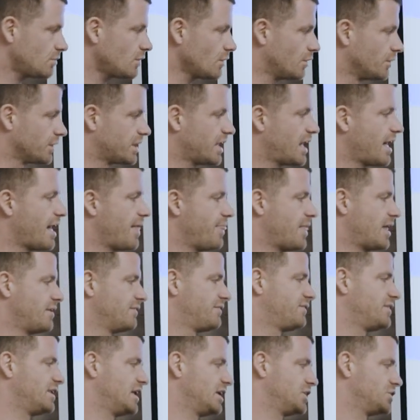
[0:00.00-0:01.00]
Okay, and then
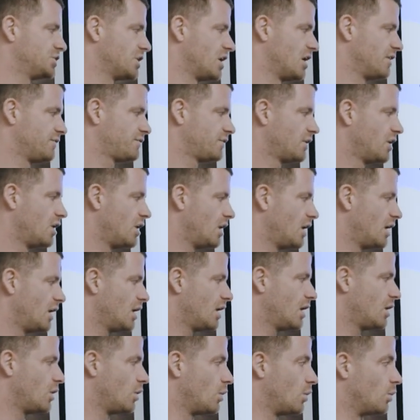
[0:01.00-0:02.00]
finish off
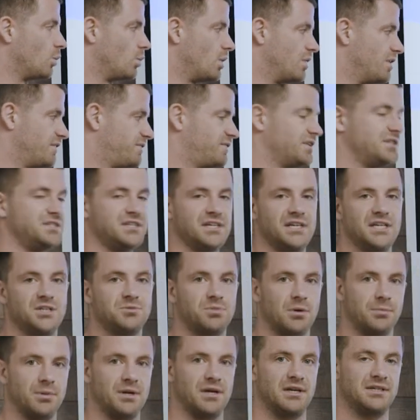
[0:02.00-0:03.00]
when the fatigue's
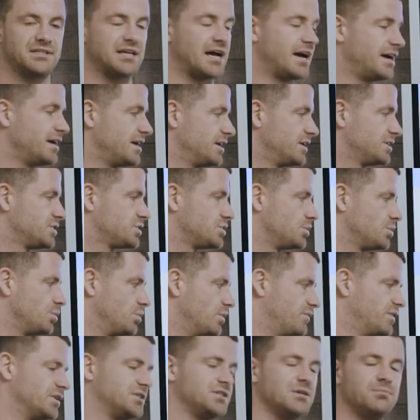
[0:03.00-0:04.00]
probably at its highest
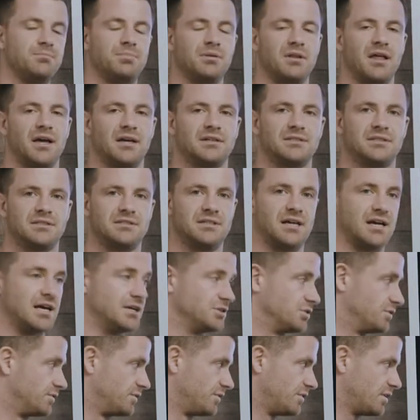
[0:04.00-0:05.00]
with a simple
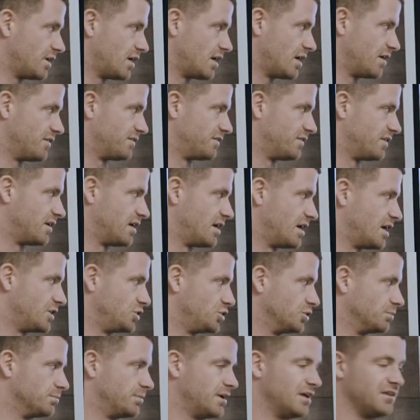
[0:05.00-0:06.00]
exercise of, of uh,
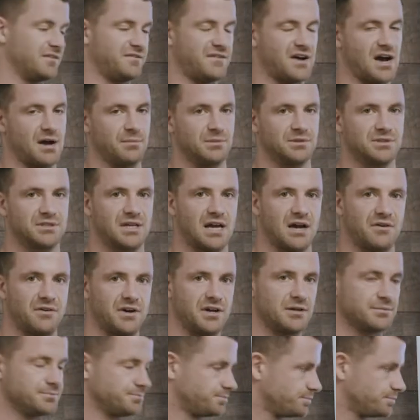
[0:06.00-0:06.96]
dumbbell farmer's carry.